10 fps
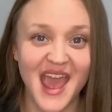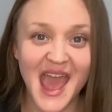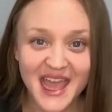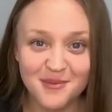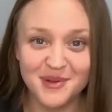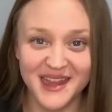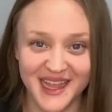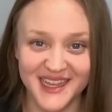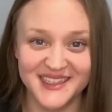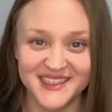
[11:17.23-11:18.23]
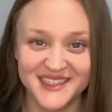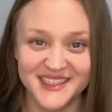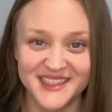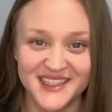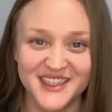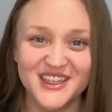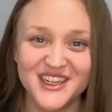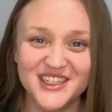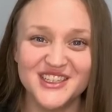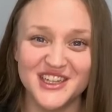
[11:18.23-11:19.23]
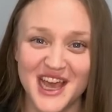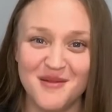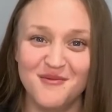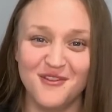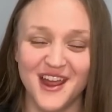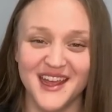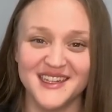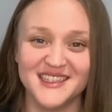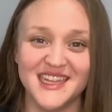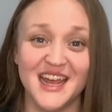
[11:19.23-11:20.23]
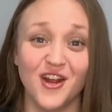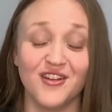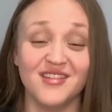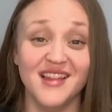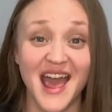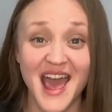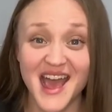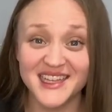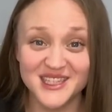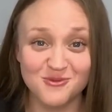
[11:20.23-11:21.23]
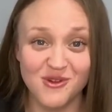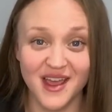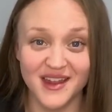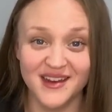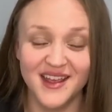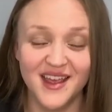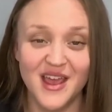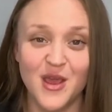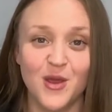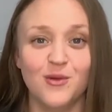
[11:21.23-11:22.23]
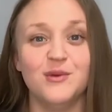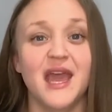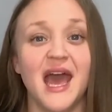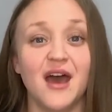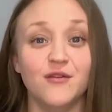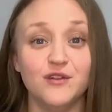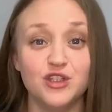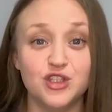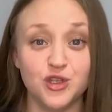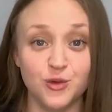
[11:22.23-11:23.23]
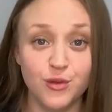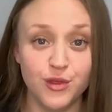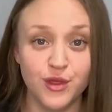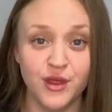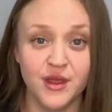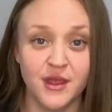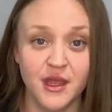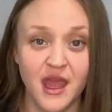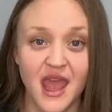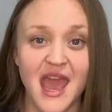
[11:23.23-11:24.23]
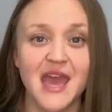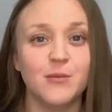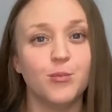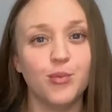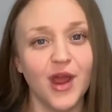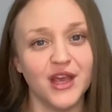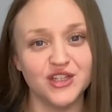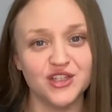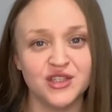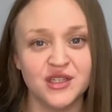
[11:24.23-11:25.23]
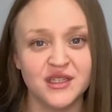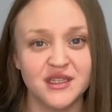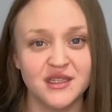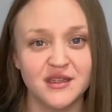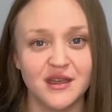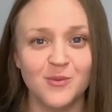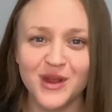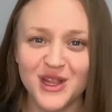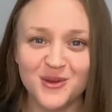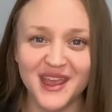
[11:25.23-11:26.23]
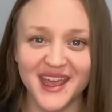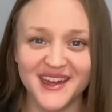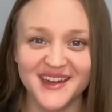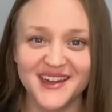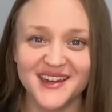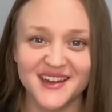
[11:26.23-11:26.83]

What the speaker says: Eggplant. Good job, friends. And our last one, we have tooth and brush. And what do you get?